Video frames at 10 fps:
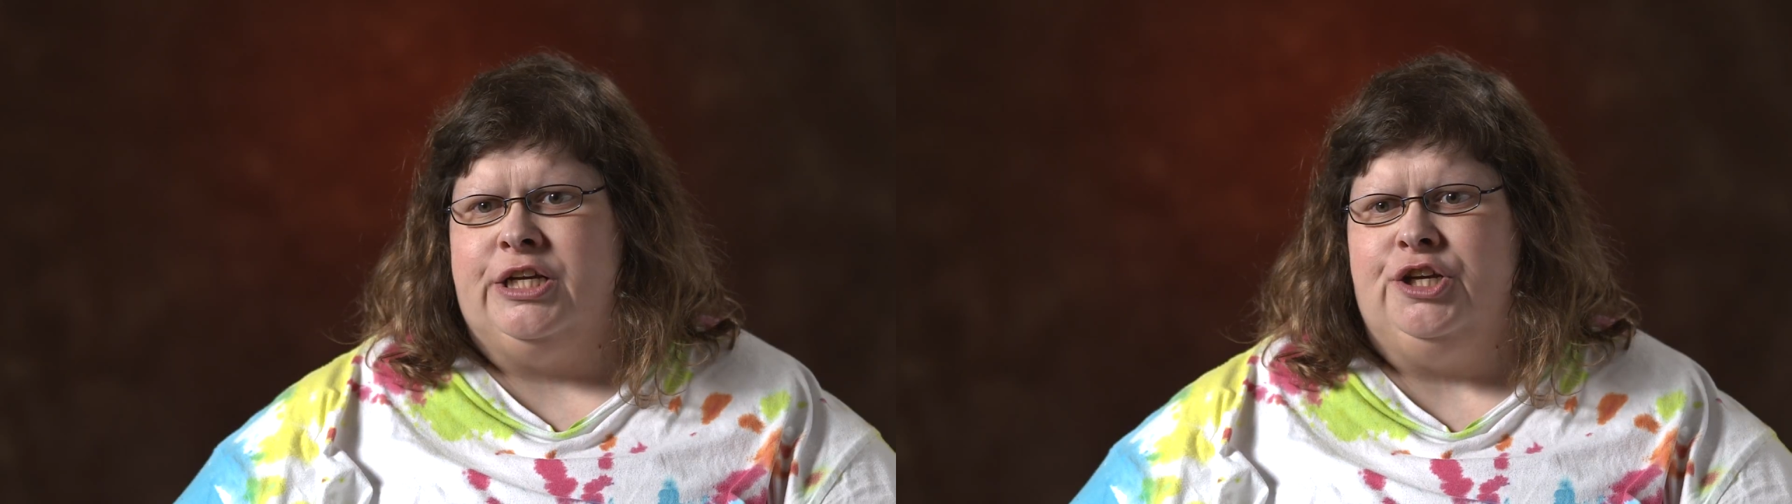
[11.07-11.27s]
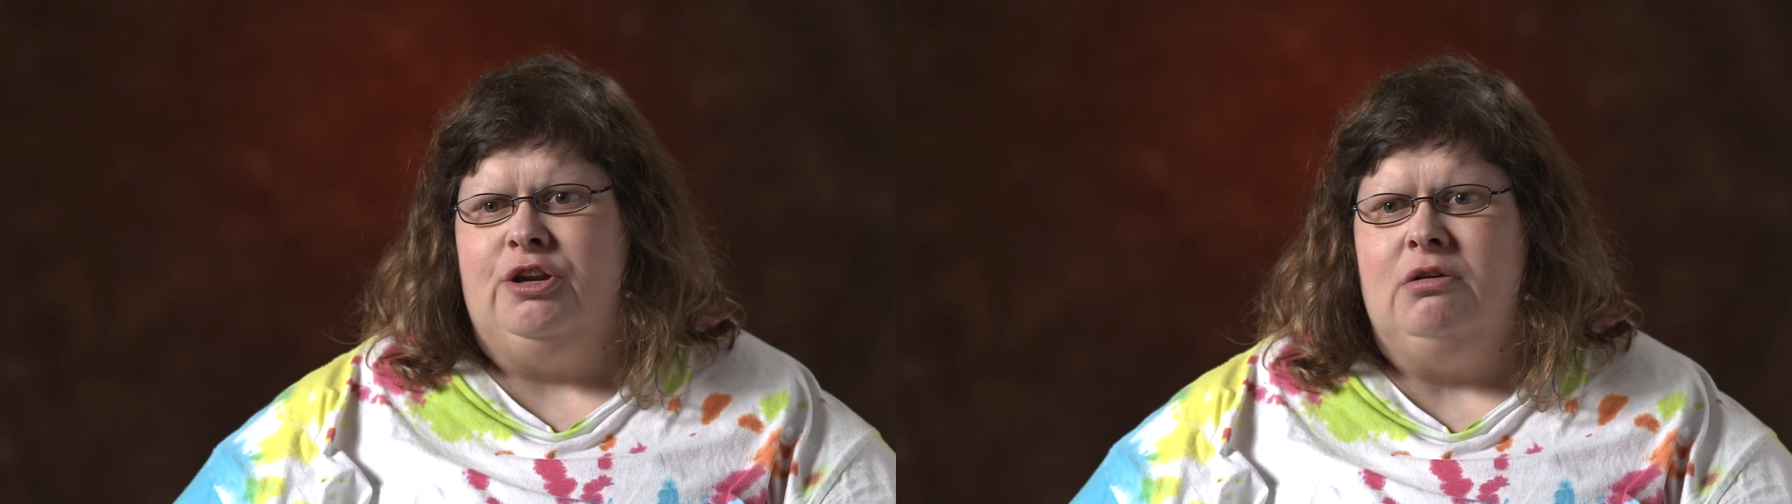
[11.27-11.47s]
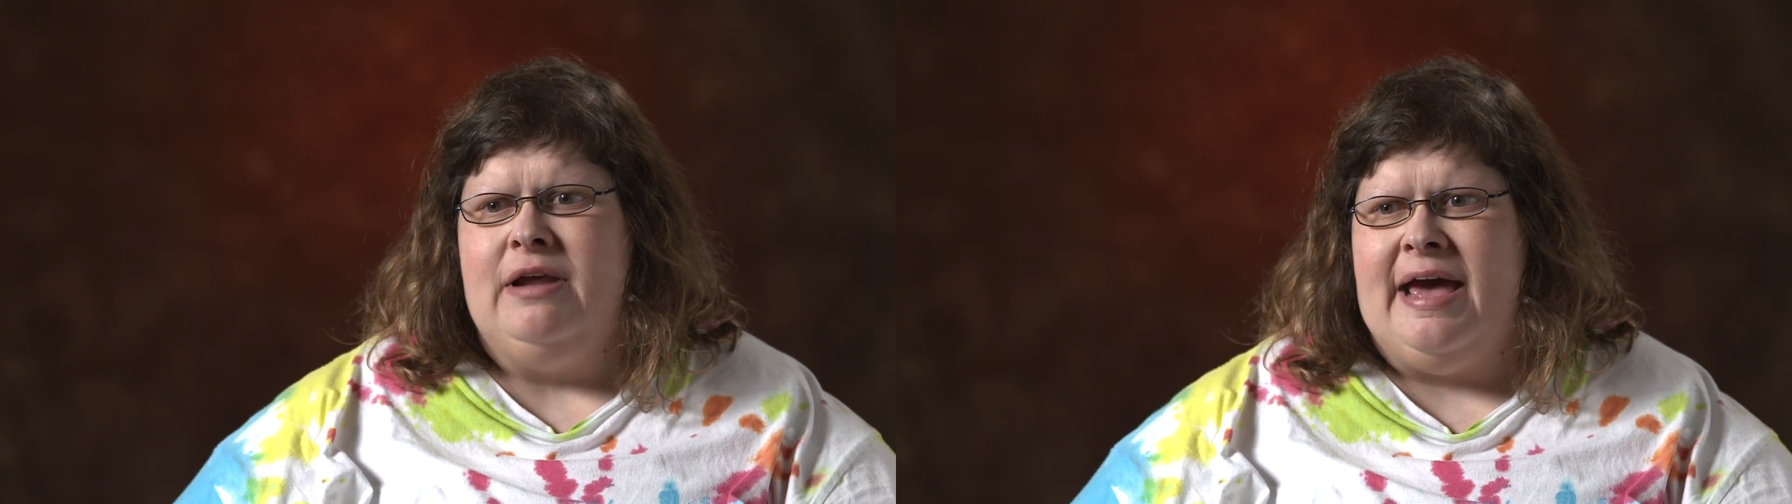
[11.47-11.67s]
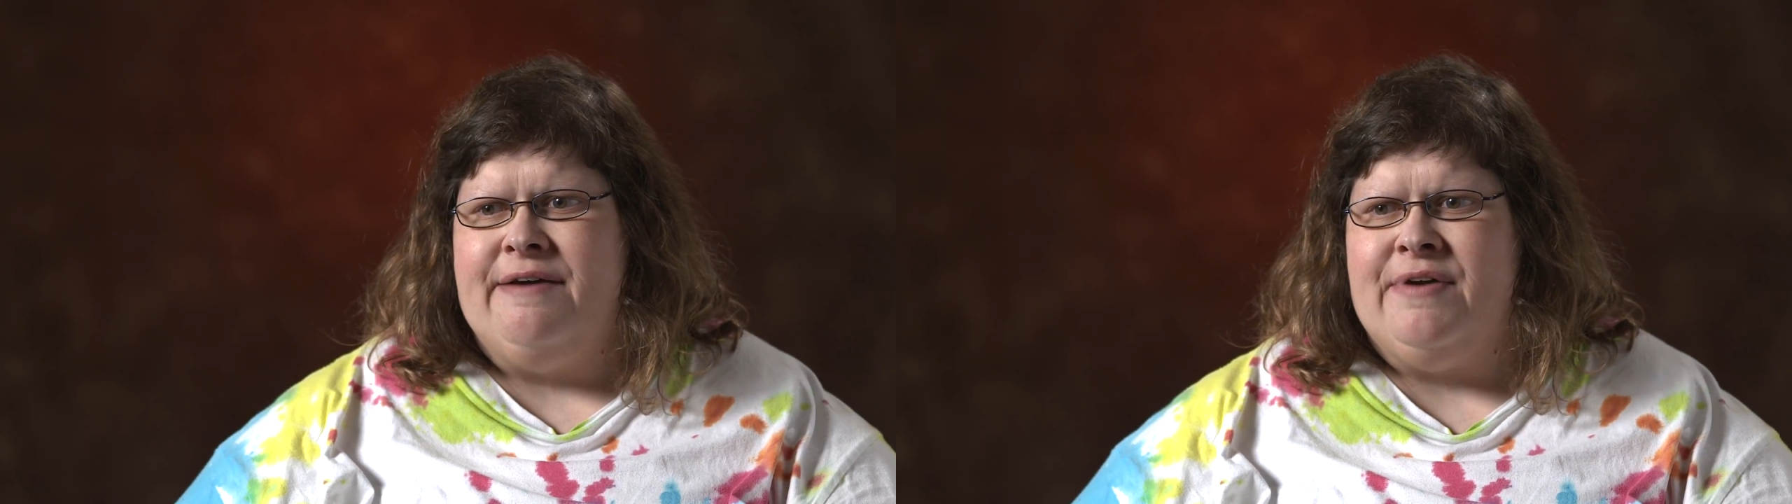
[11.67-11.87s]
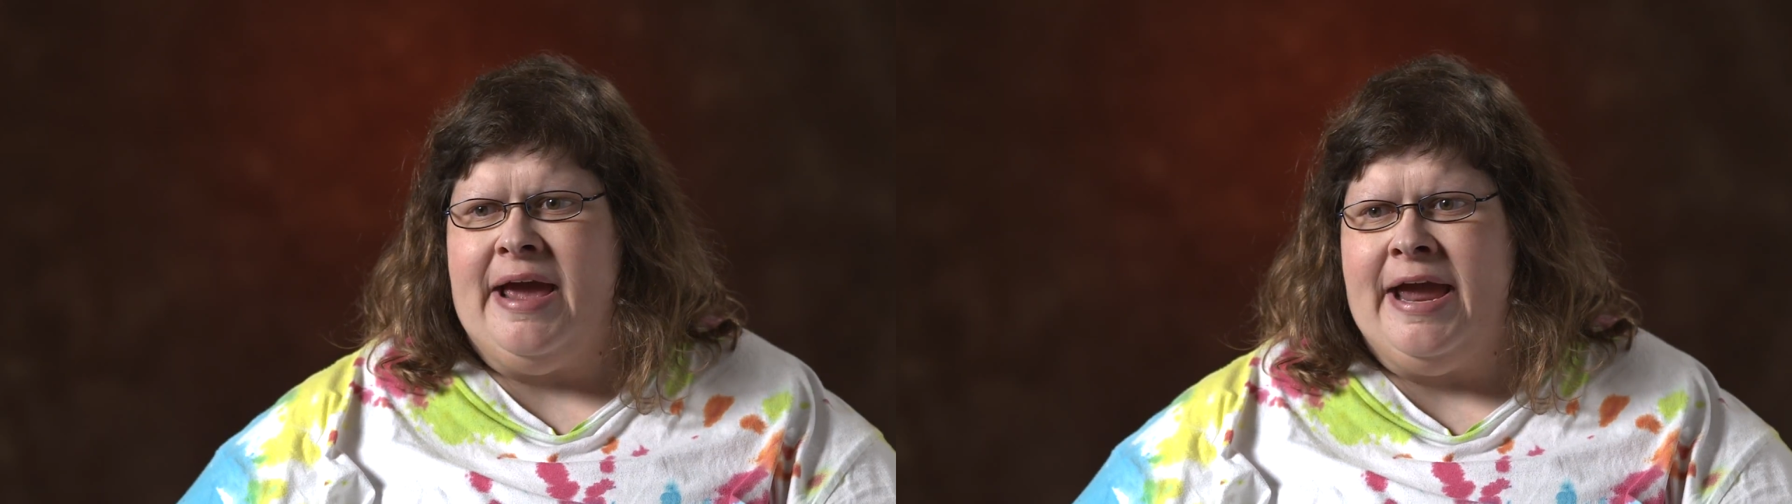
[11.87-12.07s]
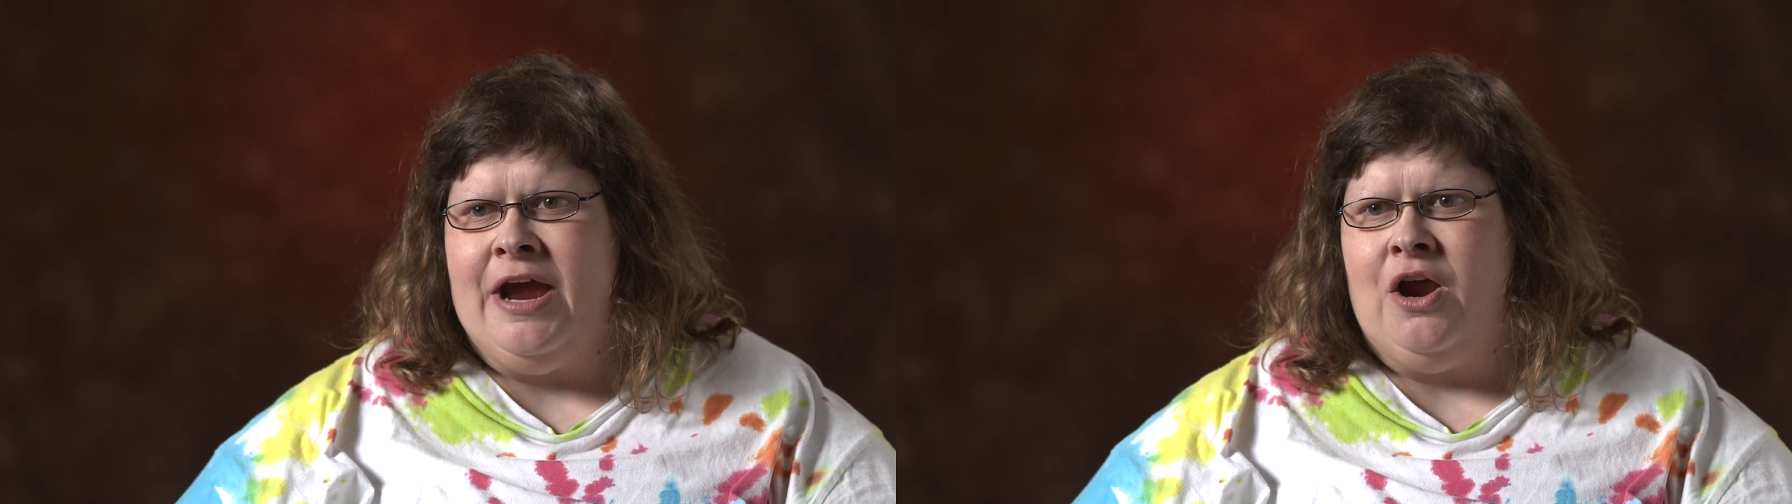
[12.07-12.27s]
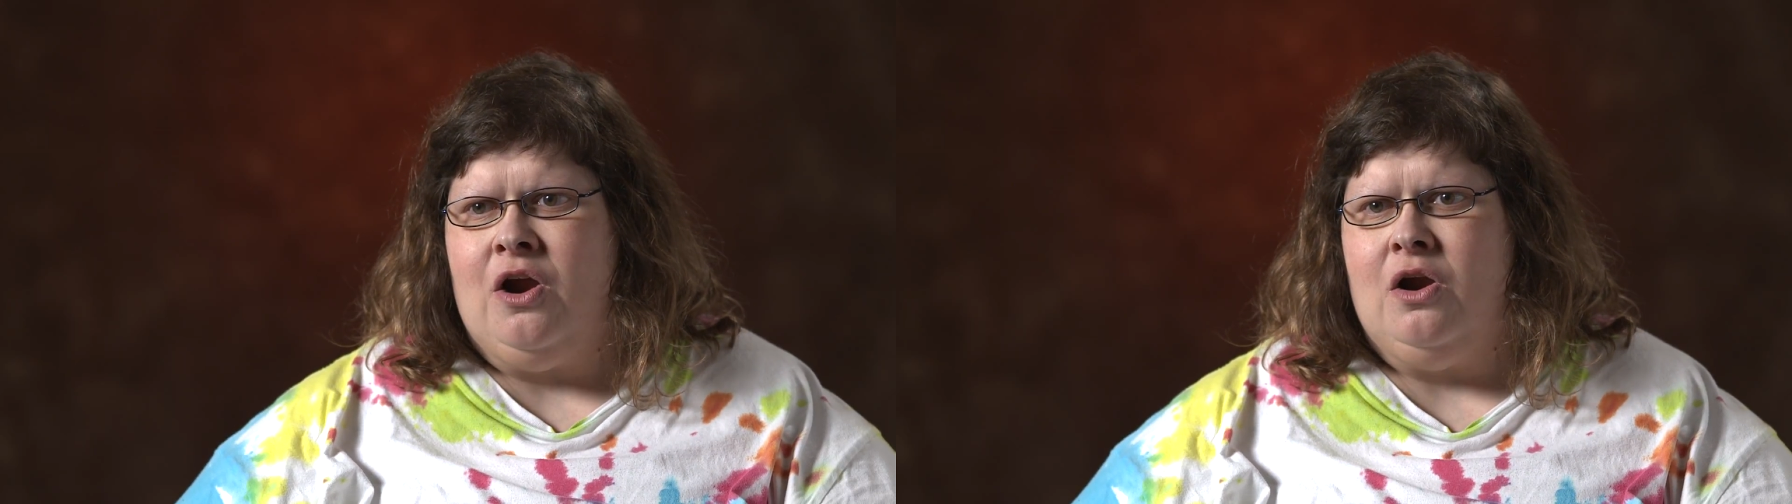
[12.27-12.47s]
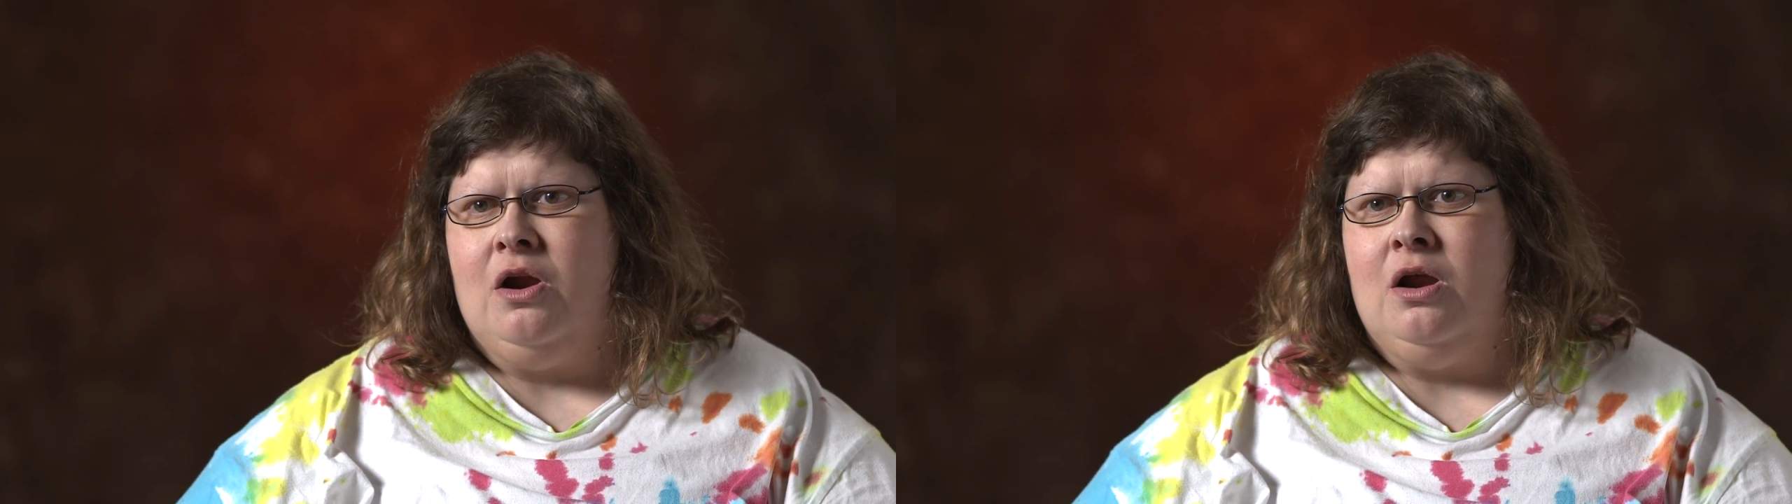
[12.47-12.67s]
You don't have
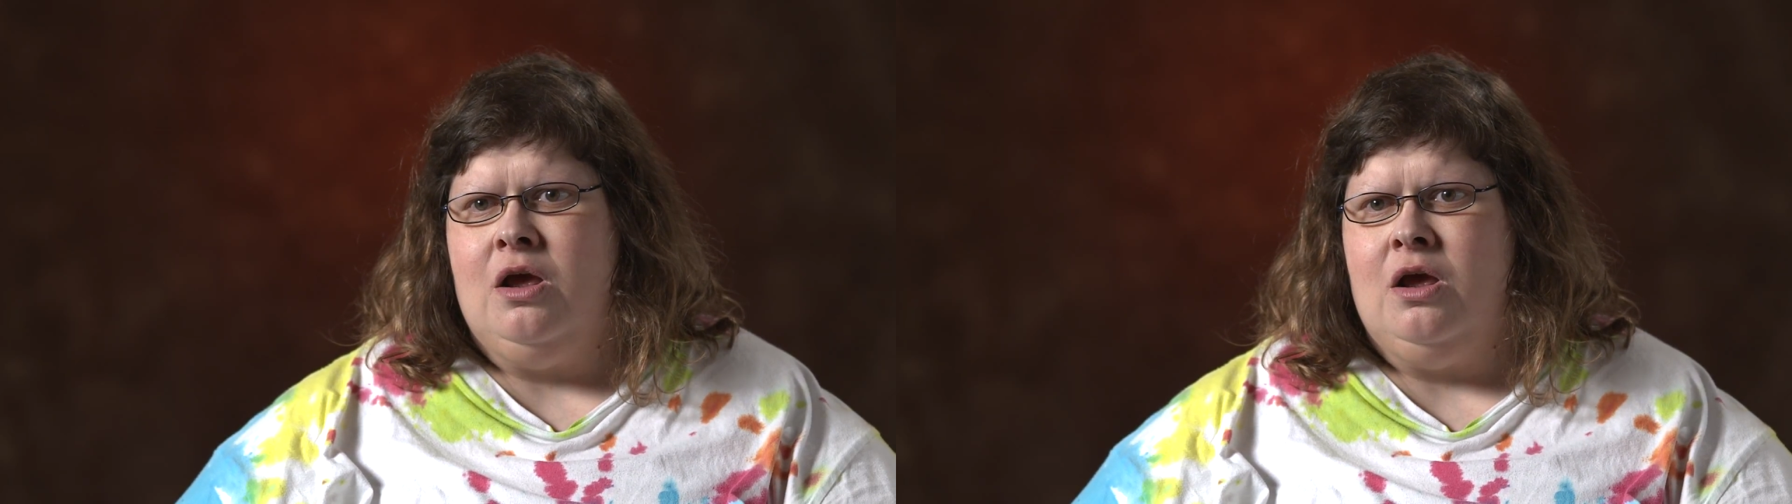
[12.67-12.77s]
hair.